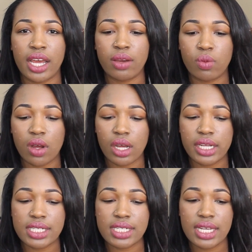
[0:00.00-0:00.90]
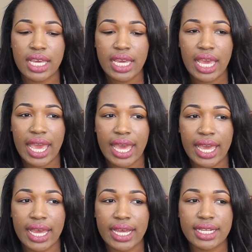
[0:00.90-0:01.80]
I want.
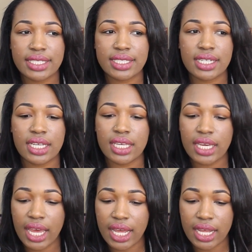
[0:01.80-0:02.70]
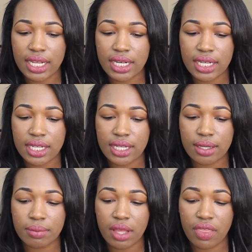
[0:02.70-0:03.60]
And yeah,
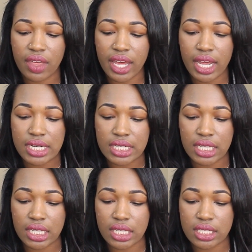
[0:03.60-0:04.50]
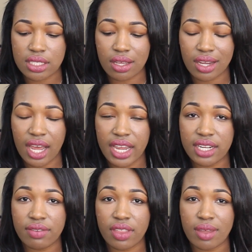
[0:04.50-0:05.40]
um, that is
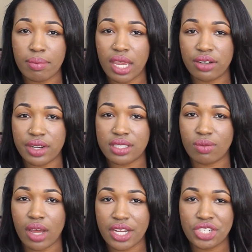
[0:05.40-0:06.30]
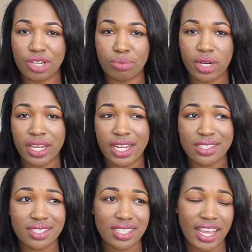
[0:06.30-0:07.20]
kind of the main reason why I took a break. I
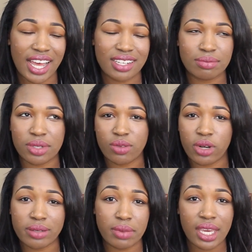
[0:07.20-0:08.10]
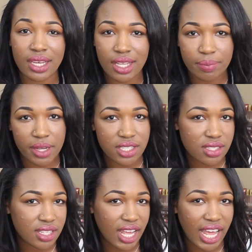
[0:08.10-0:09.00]
just, I hadn't been wearing makeup. I
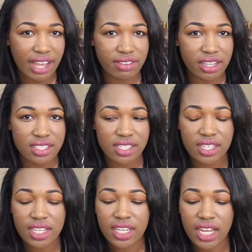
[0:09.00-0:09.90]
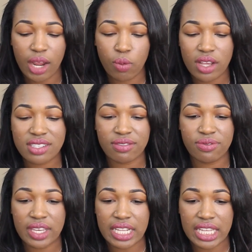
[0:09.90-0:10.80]
just haven't, I wasn't
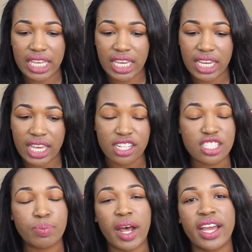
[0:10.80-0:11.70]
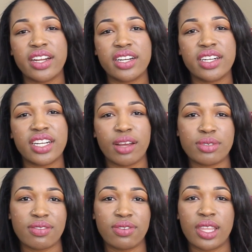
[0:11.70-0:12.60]
feeling inspired. I
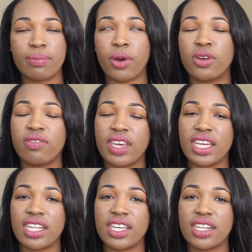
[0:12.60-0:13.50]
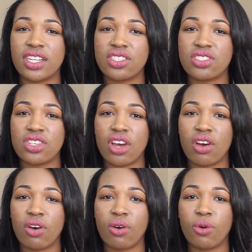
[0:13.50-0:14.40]
wasn't feeling motivated.
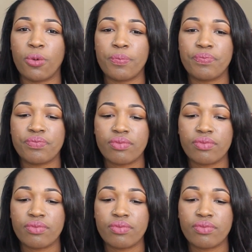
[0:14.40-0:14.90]
So